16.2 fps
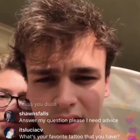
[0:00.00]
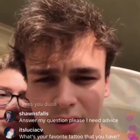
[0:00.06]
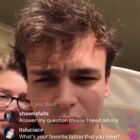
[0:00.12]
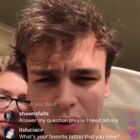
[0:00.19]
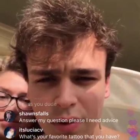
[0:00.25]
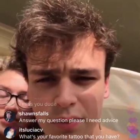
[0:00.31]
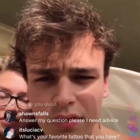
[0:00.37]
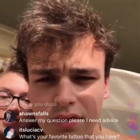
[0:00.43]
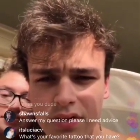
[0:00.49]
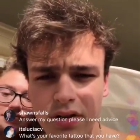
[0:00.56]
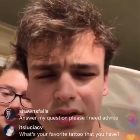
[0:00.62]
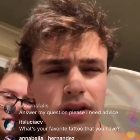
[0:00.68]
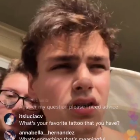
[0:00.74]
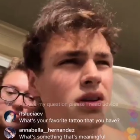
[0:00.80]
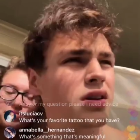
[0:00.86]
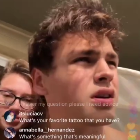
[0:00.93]
I think people
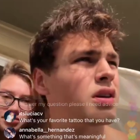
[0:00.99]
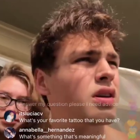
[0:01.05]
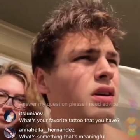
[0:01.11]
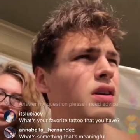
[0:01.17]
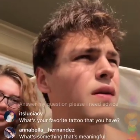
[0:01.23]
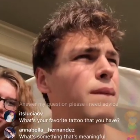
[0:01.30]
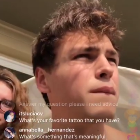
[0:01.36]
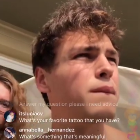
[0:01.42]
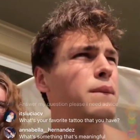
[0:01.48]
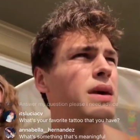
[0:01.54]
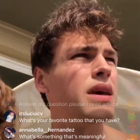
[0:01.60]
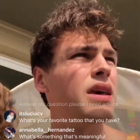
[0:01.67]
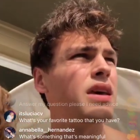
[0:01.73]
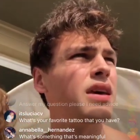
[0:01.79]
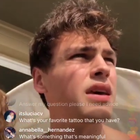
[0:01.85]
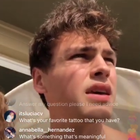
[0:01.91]
should
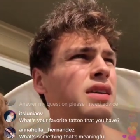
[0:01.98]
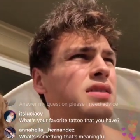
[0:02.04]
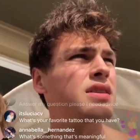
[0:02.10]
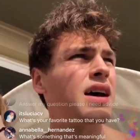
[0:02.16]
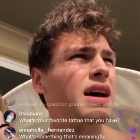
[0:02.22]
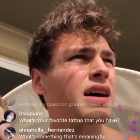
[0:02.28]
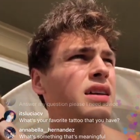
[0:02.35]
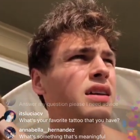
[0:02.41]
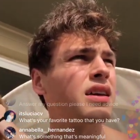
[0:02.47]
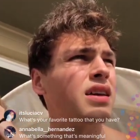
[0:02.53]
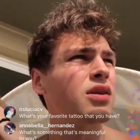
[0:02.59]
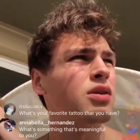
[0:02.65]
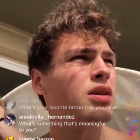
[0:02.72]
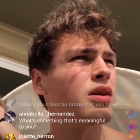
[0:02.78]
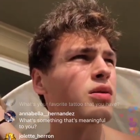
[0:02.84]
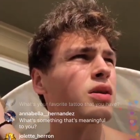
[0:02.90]
be
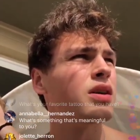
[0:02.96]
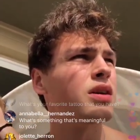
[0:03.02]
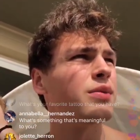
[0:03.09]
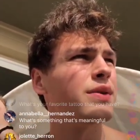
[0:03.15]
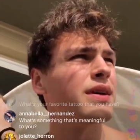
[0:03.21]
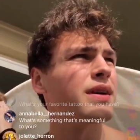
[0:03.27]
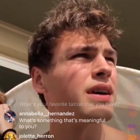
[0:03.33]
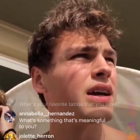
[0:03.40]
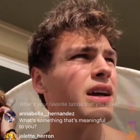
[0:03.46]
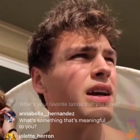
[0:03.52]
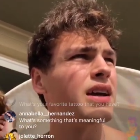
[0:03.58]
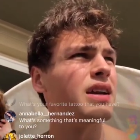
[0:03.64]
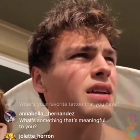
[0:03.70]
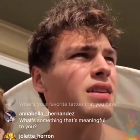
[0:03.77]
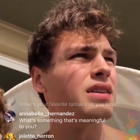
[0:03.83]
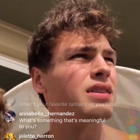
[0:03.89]
exactly who they want to be.
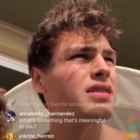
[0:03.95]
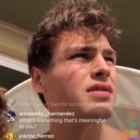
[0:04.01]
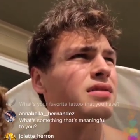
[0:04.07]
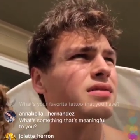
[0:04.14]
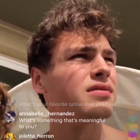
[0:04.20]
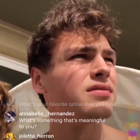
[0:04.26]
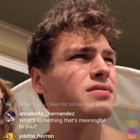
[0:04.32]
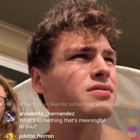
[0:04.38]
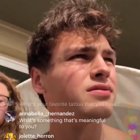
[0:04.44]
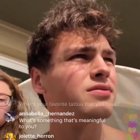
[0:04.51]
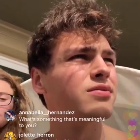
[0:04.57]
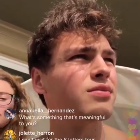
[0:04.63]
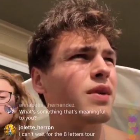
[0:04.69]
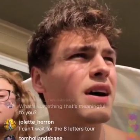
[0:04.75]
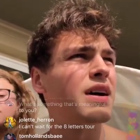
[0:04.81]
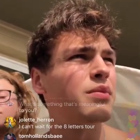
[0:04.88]
And
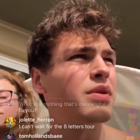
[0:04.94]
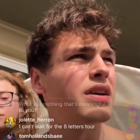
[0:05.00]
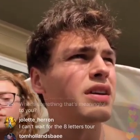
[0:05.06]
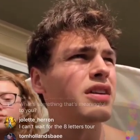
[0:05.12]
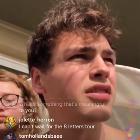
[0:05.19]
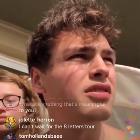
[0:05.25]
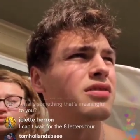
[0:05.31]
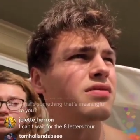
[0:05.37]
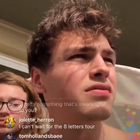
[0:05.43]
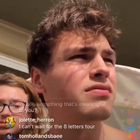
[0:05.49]
my opinion